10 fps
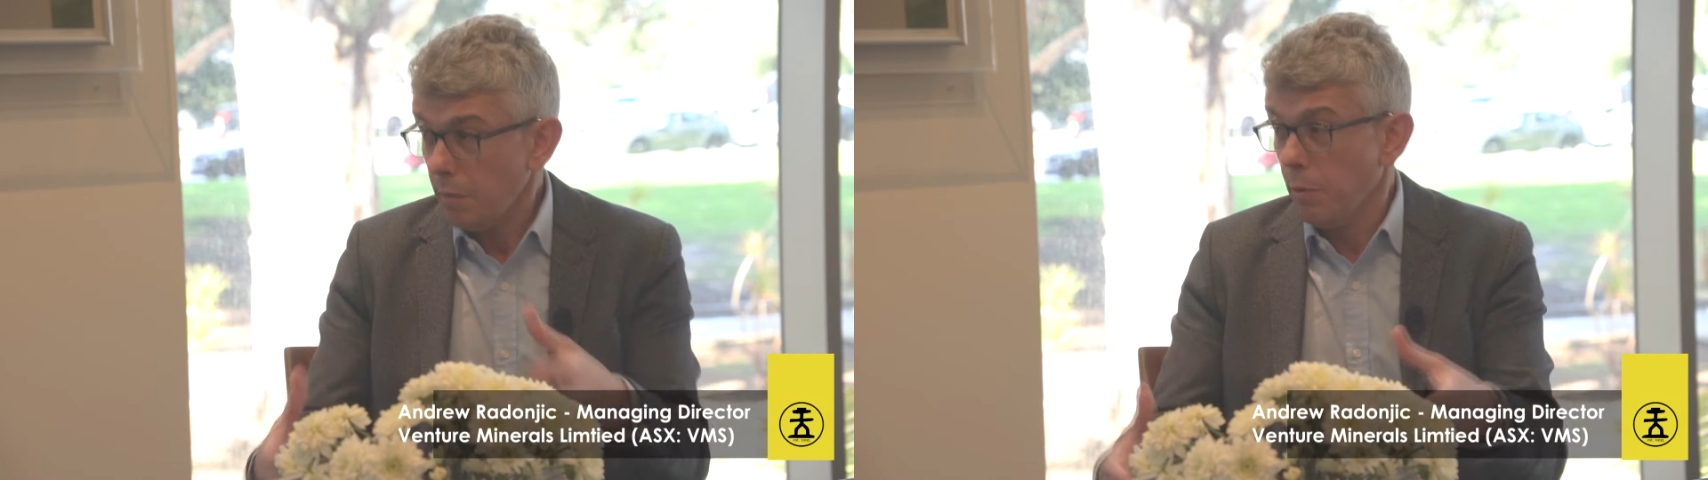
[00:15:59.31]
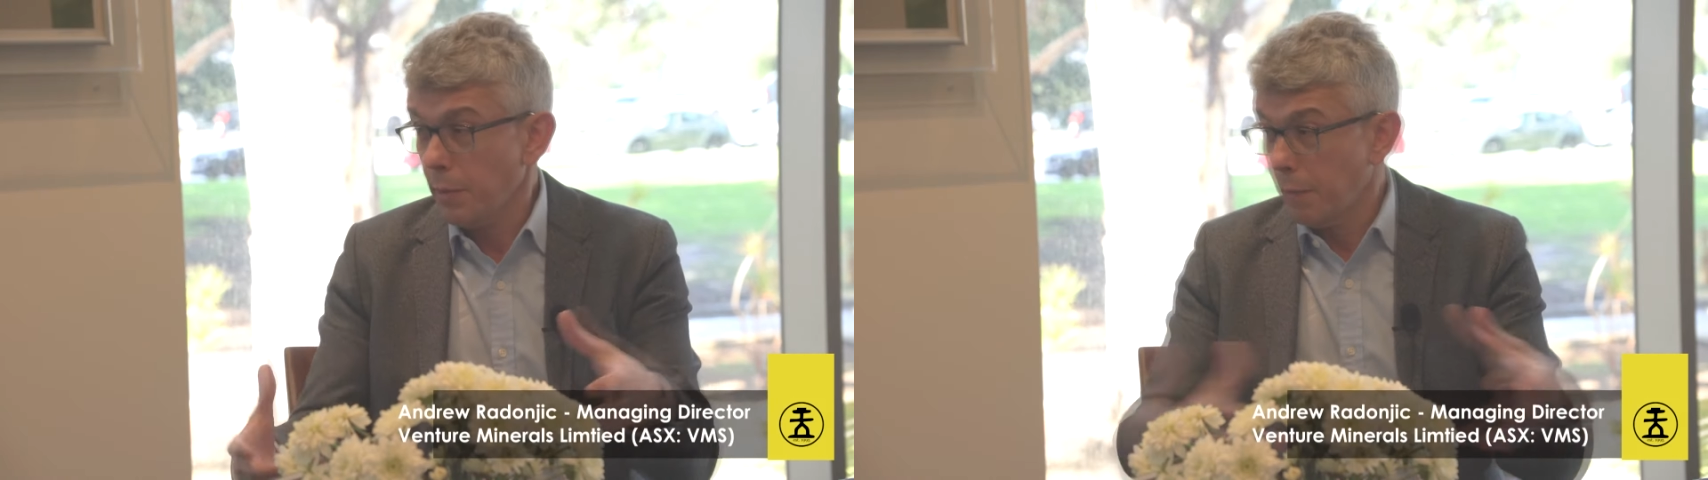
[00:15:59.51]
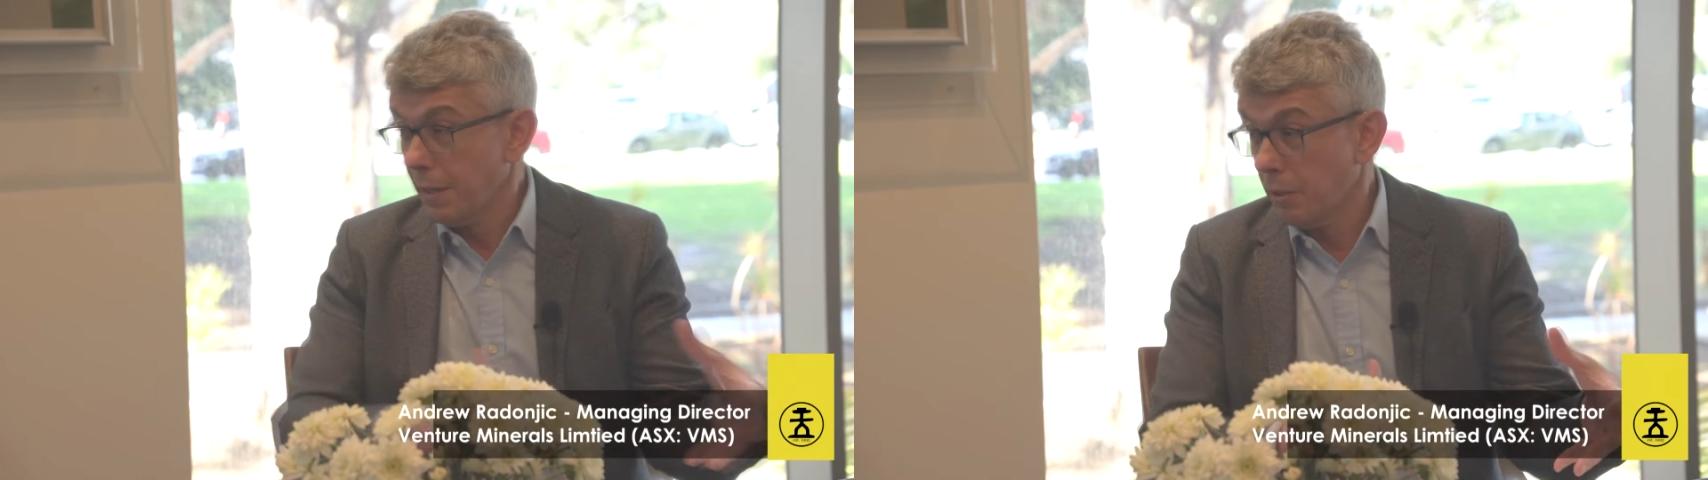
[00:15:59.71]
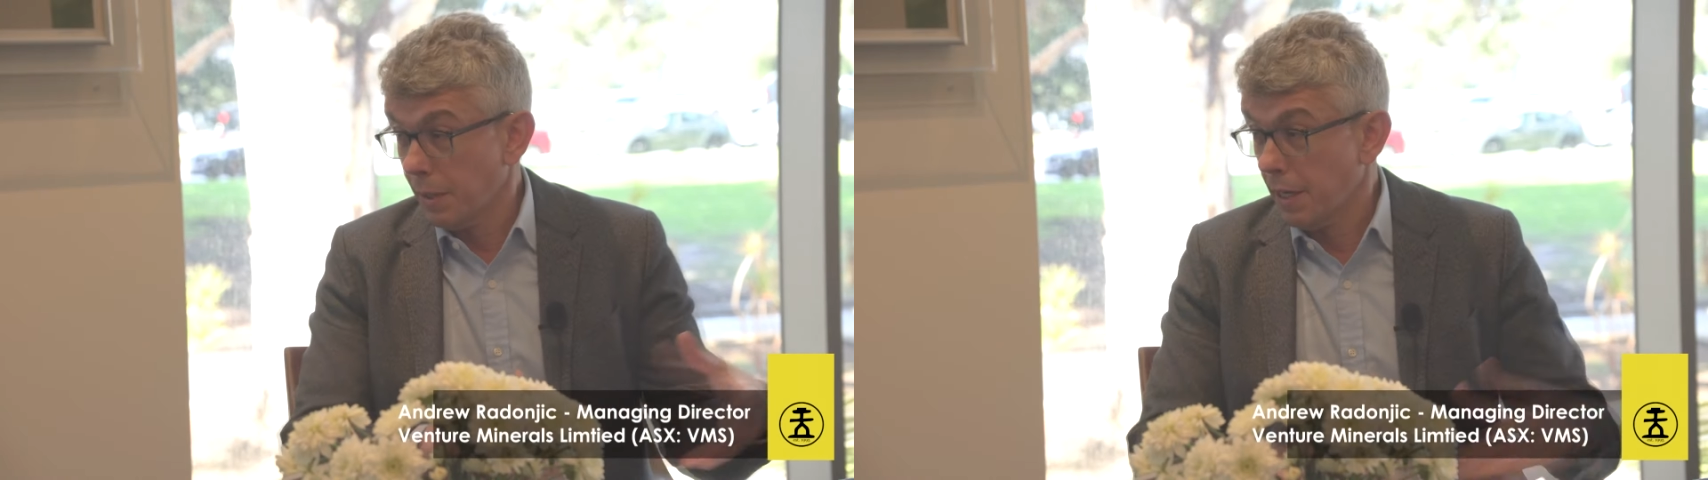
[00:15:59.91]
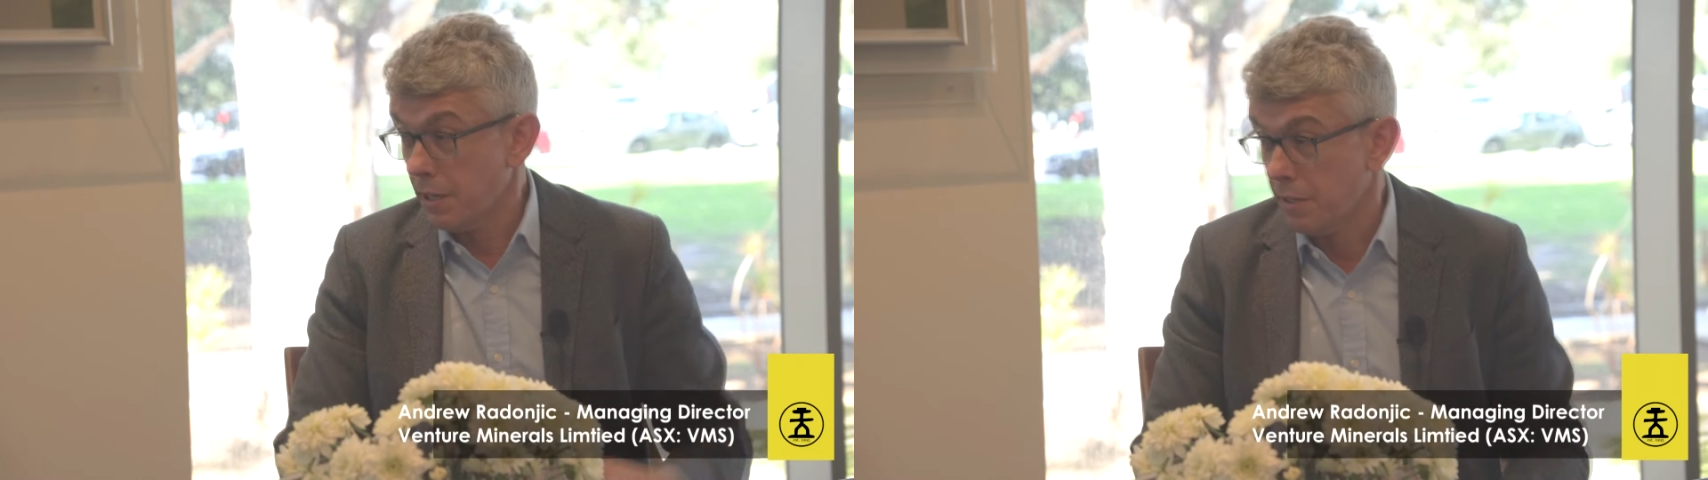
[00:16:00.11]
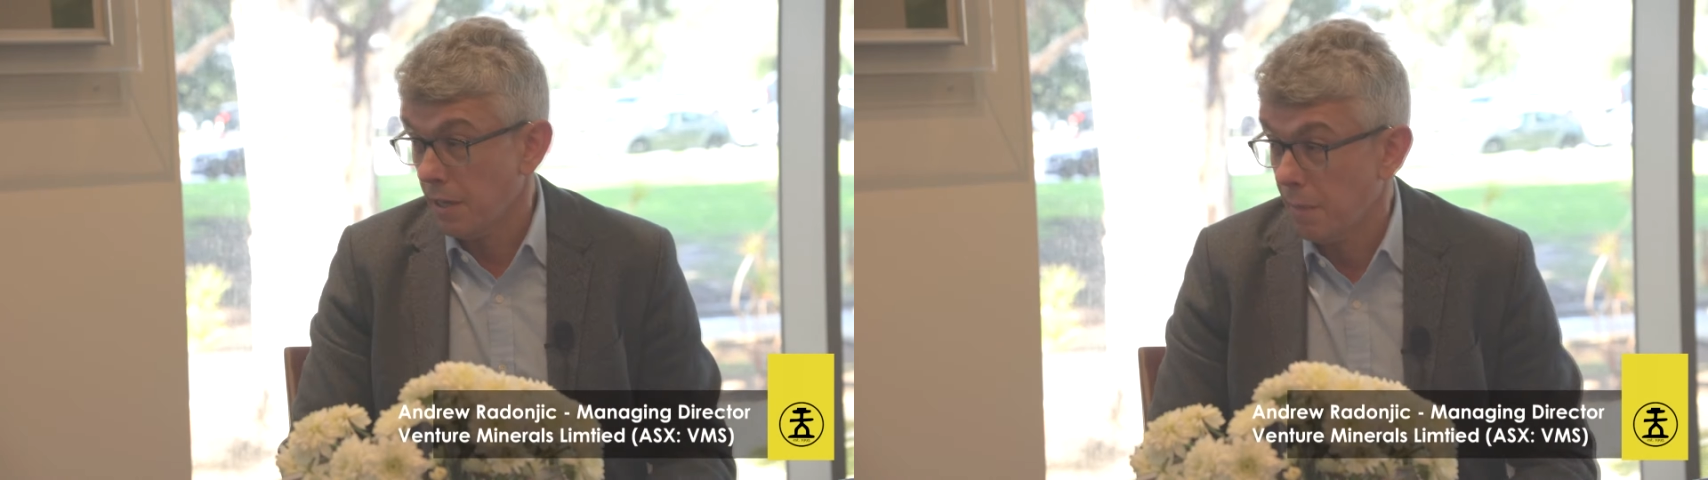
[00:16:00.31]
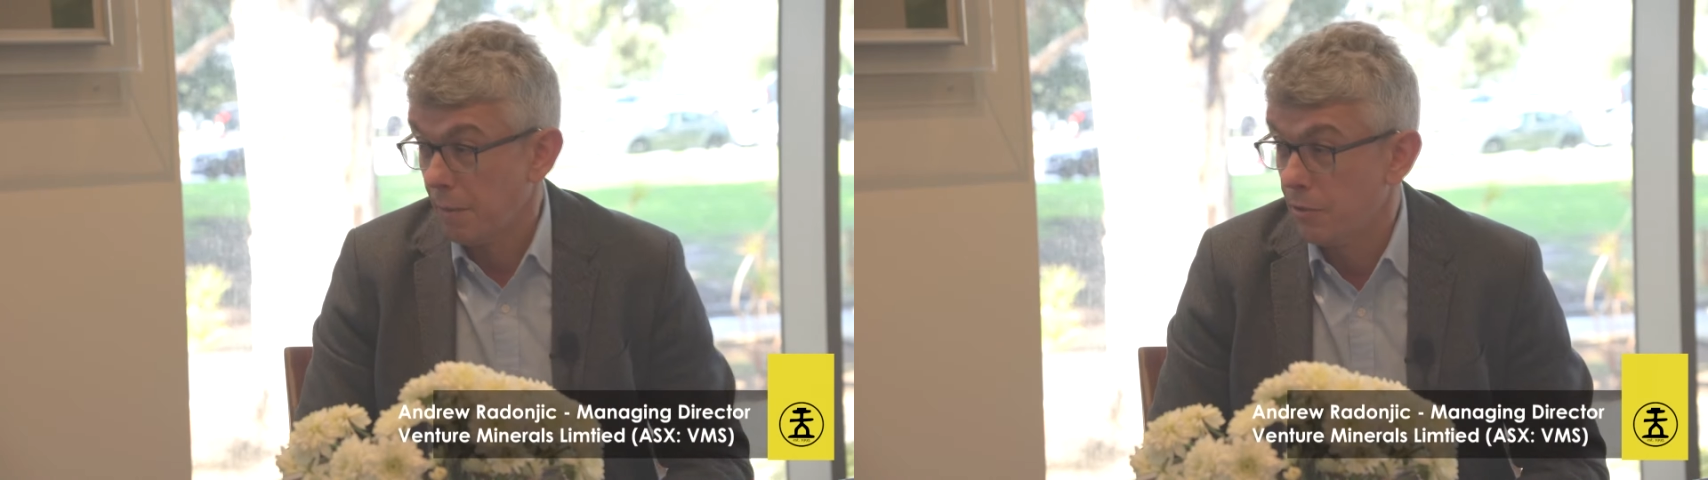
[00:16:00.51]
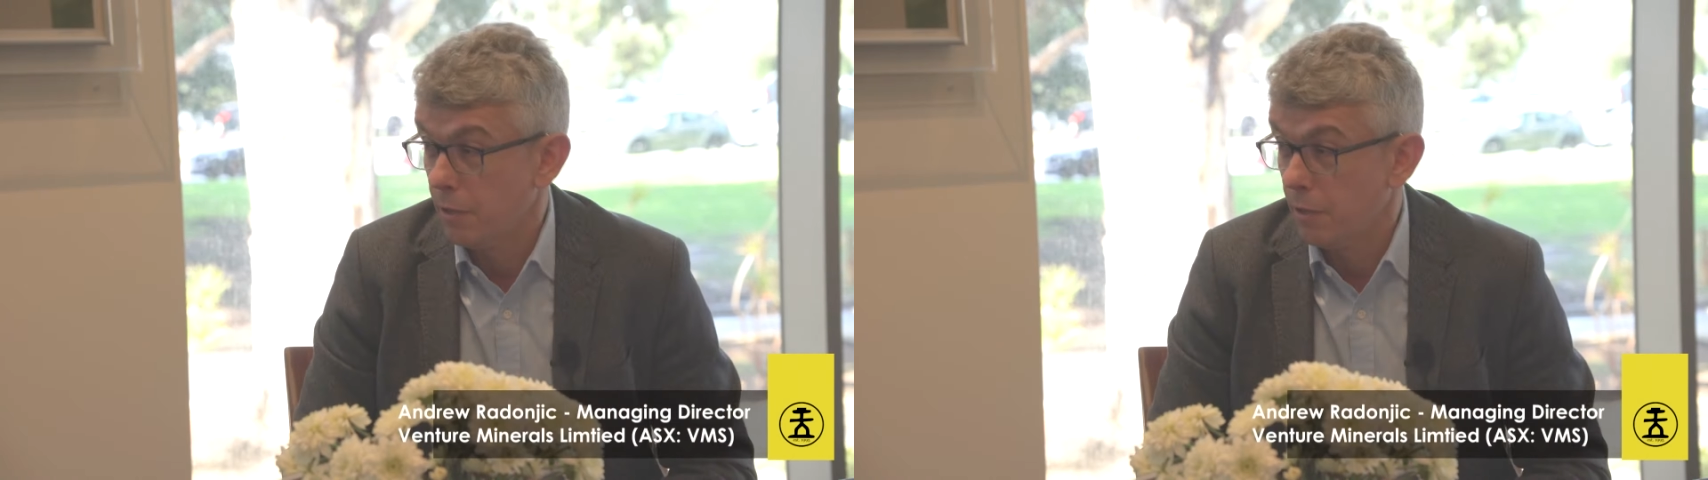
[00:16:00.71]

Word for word: probably going to be a little bit easier than maybe